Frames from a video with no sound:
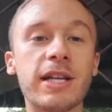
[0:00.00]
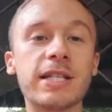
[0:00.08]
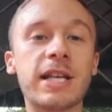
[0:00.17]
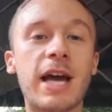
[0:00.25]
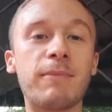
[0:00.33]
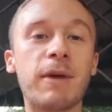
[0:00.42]
is
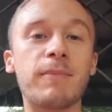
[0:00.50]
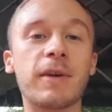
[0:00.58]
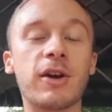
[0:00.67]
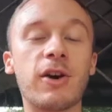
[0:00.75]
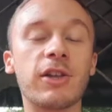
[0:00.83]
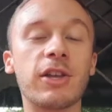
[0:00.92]
God might be
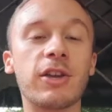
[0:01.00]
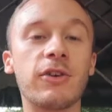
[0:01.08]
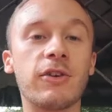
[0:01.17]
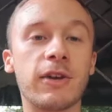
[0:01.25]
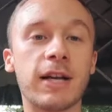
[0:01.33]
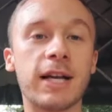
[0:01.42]
calling you.
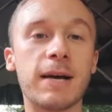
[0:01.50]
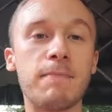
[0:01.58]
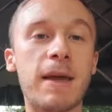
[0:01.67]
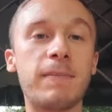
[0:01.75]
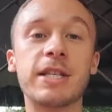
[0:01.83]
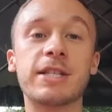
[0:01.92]

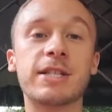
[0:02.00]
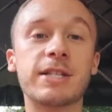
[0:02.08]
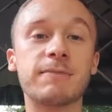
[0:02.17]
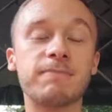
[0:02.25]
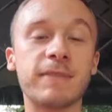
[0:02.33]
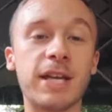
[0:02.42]
Maybe
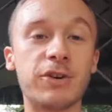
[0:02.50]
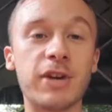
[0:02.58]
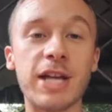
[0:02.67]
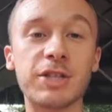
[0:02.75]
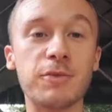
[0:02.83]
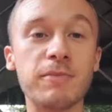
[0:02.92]
it's
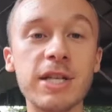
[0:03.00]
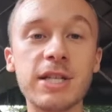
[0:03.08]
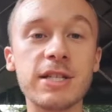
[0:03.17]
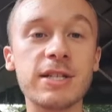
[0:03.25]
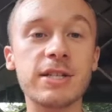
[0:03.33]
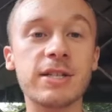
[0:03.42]
international
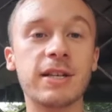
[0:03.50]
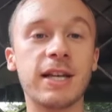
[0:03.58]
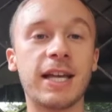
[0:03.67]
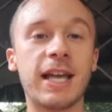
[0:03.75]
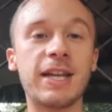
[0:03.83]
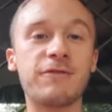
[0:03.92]
missions,
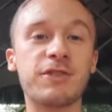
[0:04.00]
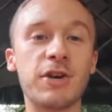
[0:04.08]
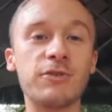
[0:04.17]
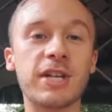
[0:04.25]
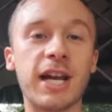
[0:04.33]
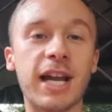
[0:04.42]
and if
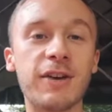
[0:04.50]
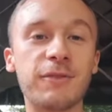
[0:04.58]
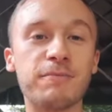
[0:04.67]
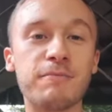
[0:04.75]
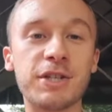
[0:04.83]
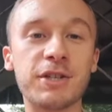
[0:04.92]
so, check out
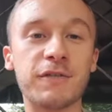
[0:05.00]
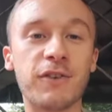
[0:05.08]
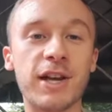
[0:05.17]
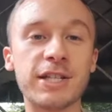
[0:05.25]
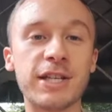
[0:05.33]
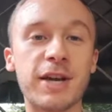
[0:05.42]
Mission of
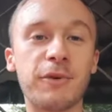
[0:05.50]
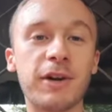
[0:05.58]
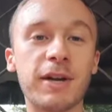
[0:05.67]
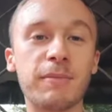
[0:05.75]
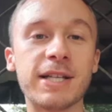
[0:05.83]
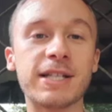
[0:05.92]
Christ Network,
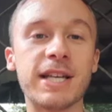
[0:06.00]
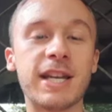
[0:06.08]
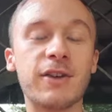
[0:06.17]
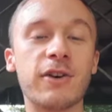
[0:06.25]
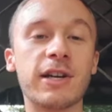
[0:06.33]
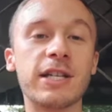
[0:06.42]
my
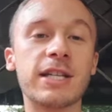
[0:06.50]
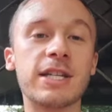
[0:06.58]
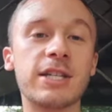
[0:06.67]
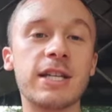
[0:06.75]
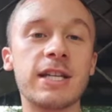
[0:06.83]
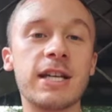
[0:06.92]
sending
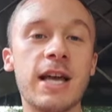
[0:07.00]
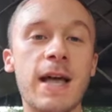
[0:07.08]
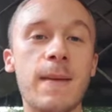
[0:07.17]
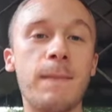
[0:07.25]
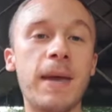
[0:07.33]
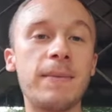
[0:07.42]
organization.
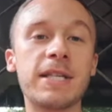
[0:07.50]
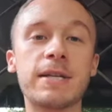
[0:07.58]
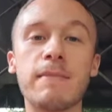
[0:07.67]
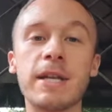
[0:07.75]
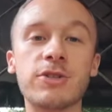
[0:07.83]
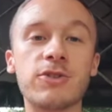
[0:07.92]
Maybe it's a
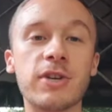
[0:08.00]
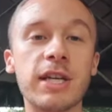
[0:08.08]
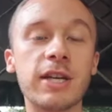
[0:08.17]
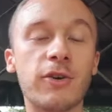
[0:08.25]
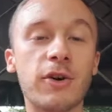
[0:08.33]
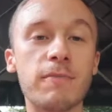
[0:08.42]

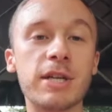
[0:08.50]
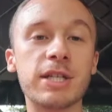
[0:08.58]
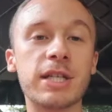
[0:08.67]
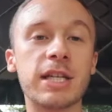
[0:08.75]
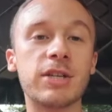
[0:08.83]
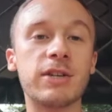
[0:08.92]
ministry or a
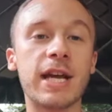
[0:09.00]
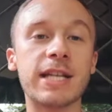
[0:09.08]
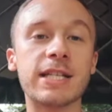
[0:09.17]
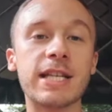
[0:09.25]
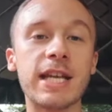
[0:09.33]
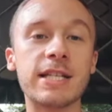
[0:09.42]
mission in the
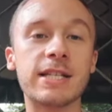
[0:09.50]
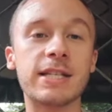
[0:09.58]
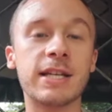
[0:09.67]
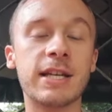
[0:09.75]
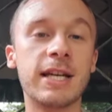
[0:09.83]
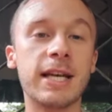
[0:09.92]
United States.
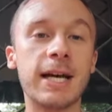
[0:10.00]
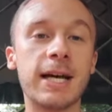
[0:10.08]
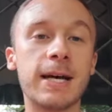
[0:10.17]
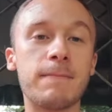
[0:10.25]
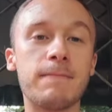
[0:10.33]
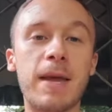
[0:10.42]

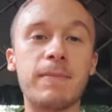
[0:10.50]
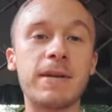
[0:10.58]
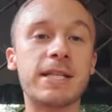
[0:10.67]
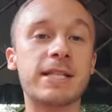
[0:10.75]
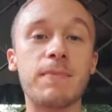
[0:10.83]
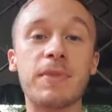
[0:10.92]
Maybe
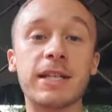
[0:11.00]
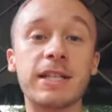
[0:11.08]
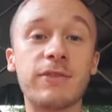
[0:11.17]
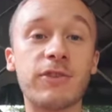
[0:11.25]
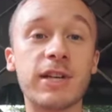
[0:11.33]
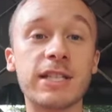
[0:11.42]
it's something
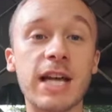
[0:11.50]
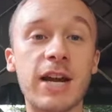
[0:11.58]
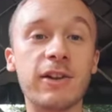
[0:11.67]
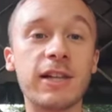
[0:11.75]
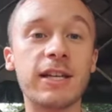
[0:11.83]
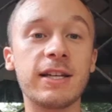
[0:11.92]
different
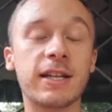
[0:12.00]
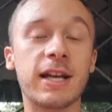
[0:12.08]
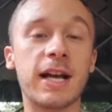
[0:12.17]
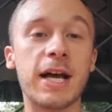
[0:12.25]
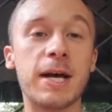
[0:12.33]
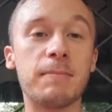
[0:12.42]
entirely,
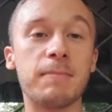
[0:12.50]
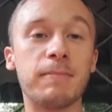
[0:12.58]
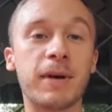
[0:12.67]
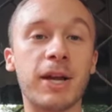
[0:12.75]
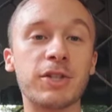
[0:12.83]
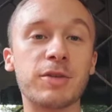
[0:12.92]

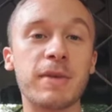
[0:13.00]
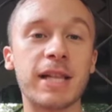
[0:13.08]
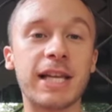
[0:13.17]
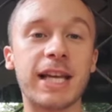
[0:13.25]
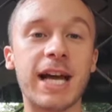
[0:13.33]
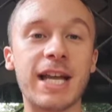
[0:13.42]
but
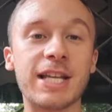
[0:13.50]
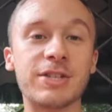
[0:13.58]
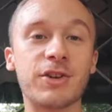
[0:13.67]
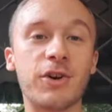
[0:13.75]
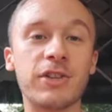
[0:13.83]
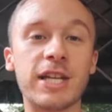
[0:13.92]
ultimately God has
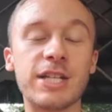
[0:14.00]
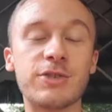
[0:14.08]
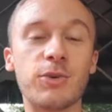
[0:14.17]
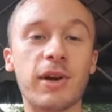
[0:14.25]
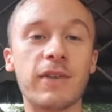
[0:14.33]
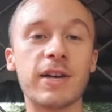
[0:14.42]
called
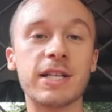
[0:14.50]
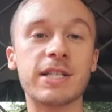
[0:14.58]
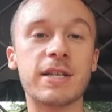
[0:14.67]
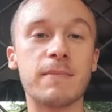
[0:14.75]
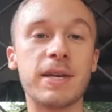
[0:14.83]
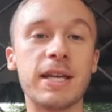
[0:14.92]
each one of us
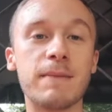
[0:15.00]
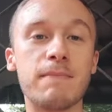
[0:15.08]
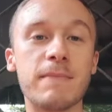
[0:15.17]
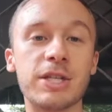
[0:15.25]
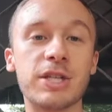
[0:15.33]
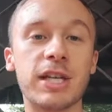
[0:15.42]
to be
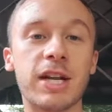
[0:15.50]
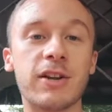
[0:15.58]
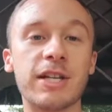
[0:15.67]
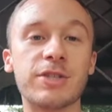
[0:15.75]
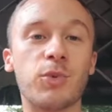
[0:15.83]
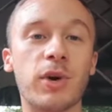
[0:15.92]

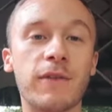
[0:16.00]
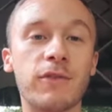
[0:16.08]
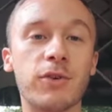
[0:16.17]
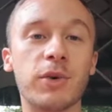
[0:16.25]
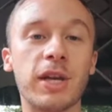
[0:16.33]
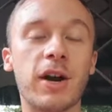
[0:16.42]
missionaries
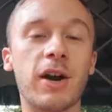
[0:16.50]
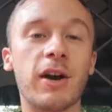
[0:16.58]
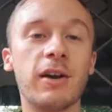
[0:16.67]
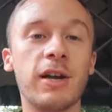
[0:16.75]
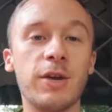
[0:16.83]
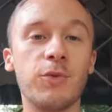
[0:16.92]
wherever we are,
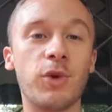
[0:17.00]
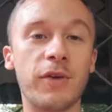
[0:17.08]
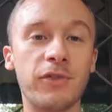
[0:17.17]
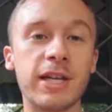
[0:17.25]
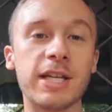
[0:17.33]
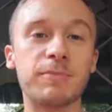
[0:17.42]

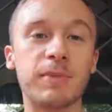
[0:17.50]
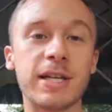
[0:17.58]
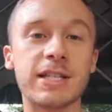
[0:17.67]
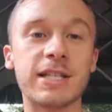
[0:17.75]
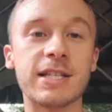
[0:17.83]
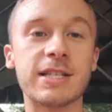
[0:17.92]
wherever he has
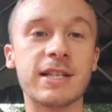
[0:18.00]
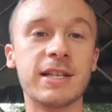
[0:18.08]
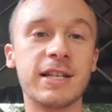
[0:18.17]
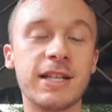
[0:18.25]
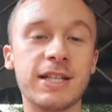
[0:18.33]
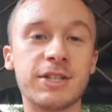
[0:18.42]
placed us.
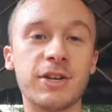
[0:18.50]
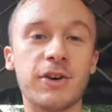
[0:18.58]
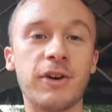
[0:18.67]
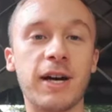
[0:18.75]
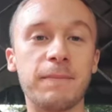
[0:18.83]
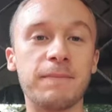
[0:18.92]

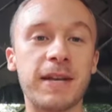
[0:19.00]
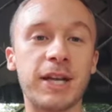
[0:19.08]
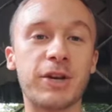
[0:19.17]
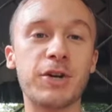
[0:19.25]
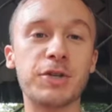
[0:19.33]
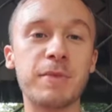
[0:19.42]
So
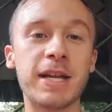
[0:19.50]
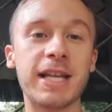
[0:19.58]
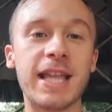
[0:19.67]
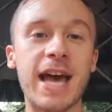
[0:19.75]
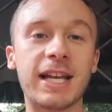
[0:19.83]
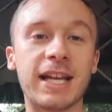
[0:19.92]
encouragement in
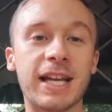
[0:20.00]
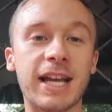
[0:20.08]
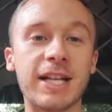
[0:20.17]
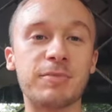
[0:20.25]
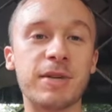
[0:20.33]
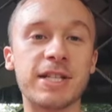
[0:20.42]
that, and
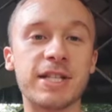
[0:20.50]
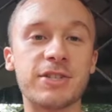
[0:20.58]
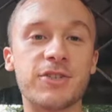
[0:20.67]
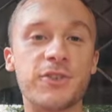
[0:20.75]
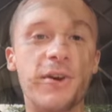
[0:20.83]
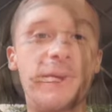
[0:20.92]
God's blessings
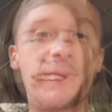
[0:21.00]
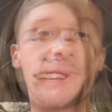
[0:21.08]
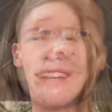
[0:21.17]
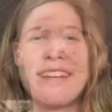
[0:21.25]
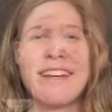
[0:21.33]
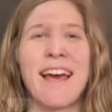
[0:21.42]
to you all.
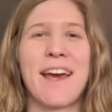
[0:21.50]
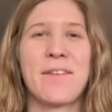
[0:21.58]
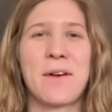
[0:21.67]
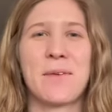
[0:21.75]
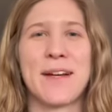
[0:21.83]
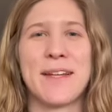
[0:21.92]
Hi
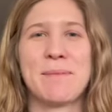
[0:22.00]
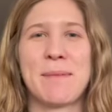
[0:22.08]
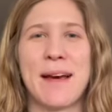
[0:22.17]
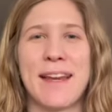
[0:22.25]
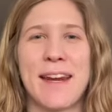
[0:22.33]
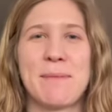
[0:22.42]
everyone,
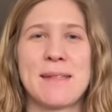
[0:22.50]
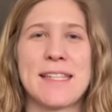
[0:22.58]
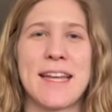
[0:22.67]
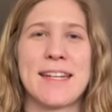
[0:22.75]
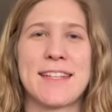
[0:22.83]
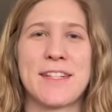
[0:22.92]
my name is
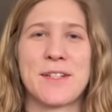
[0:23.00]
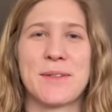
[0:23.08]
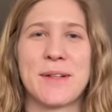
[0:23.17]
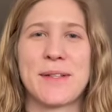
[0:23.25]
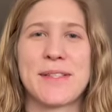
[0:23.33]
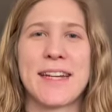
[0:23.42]
Anastasia
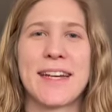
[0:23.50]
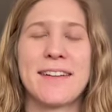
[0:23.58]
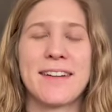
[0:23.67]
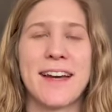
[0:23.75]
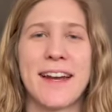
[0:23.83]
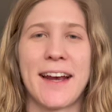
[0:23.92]

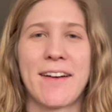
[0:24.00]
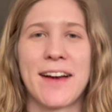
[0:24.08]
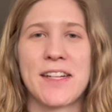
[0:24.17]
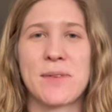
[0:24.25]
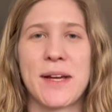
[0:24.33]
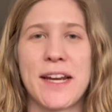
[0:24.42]
Rosemount, and I
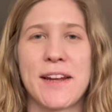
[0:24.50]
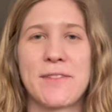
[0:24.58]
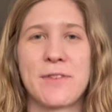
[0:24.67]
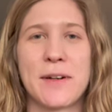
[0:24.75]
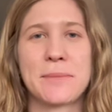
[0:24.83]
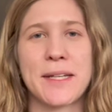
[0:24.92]
graduated
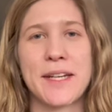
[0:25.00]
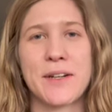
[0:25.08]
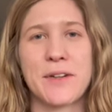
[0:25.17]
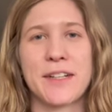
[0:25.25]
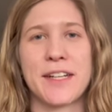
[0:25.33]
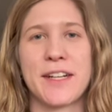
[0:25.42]
from
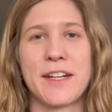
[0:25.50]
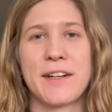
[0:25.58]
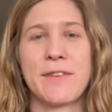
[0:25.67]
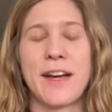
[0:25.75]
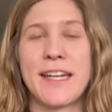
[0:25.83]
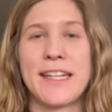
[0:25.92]
Concordia
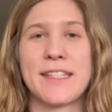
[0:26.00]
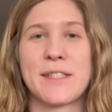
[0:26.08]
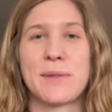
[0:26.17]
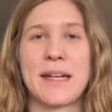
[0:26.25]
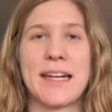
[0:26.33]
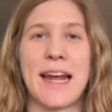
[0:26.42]
Irvine in
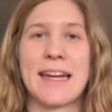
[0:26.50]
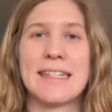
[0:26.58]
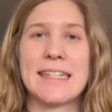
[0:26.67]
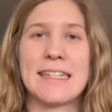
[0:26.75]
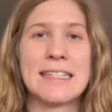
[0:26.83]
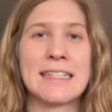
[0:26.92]

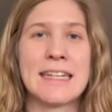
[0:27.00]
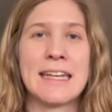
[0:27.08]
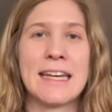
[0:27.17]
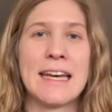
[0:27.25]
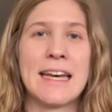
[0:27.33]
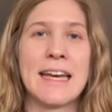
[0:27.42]
2019.
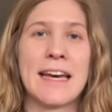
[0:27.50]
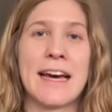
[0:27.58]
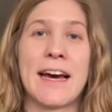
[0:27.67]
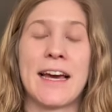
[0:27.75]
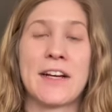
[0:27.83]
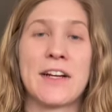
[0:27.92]

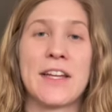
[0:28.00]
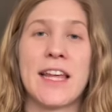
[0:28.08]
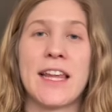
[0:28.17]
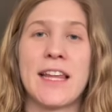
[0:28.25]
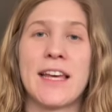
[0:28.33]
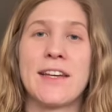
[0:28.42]
I
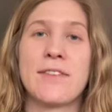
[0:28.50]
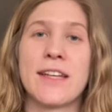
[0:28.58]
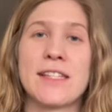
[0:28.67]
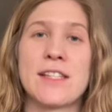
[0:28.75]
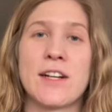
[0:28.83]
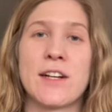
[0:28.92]
currently live
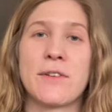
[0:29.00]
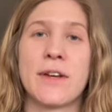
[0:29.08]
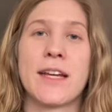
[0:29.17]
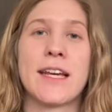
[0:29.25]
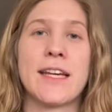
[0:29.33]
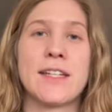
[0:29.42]
and serve
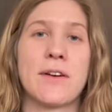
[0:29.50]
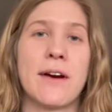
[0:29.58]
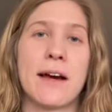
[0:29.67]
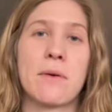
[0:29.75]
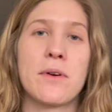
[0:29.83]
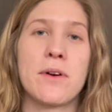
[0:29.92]
in Quito,
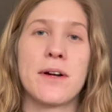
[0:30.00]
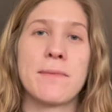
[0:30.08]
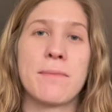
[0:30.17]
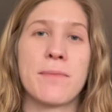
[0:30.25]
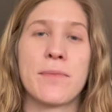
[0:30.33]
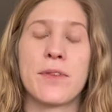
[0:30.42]

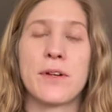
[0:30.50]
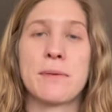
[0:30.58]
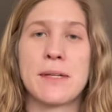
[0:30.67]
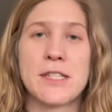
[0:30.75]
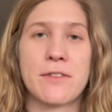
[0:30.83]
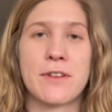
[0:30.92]
Ecuador through
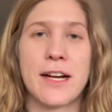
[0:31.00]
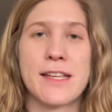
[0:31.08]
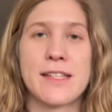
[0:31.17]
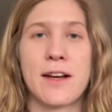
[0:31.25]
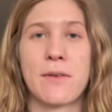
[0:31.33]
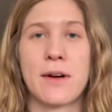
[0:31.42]
Mission of
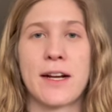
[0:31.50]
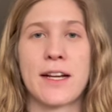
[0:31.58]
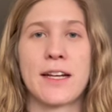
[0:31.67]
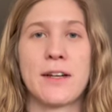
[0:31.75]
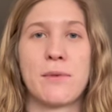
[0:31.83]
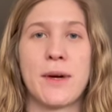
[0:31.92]
Christ Network
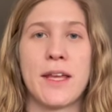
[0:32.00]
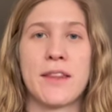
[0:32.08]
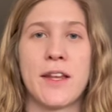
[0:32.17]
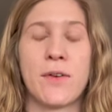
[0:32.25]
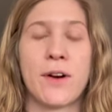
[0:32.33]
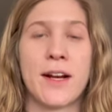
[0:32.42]
with
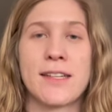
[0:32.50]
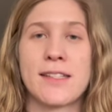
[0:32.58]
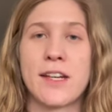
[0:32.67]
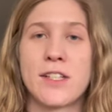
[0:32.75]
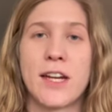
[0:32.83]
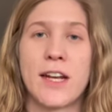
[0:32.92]
an
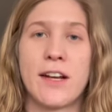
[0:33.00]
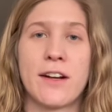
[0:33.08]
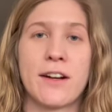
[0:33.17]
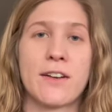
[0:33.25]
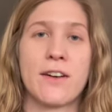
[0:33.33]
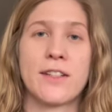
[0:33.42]
organization
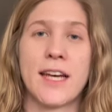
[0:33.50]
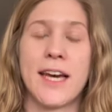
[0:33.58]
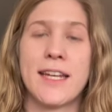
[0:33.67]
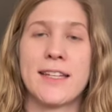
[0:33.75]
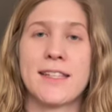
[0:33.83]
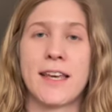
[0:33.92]
here called
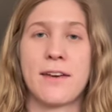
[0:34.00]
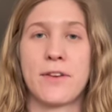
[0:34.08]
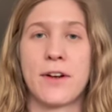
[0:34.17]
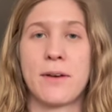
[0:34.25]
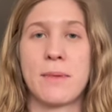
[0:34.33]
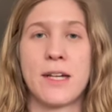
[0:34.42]
End
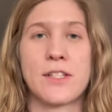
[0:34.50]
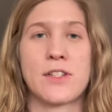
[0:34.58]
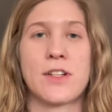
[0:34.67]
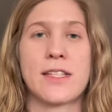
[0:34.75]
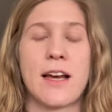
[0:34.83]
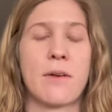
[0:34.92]
Slavery
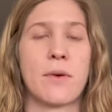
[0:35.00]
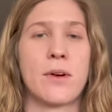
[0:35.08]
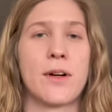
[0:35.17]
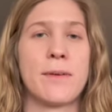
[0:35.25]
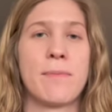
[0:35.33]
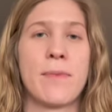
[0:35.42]
Ministries
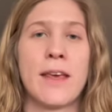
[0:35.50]
Ecuador.